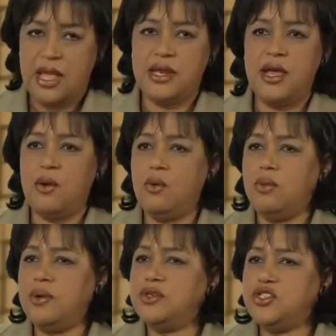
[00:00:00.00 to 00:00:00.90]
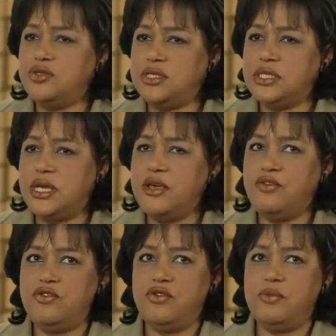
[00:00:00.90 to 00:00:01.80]
Now, what would you say
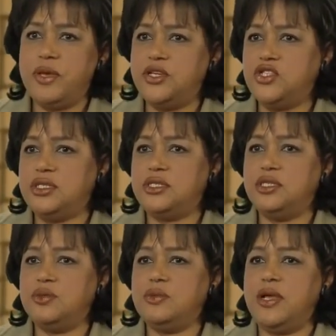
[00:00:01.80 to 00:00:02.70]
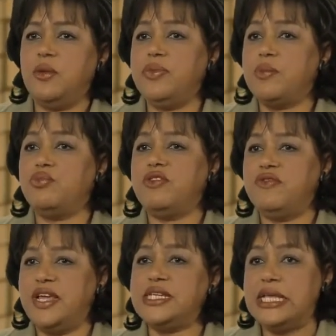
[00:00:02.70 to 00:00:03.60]
to patients to help them
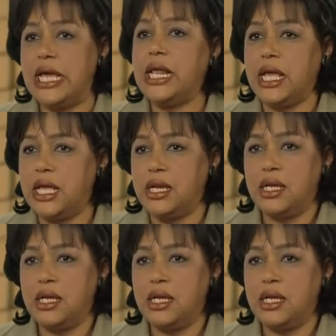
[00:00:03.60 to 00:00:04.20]
prevent getting it?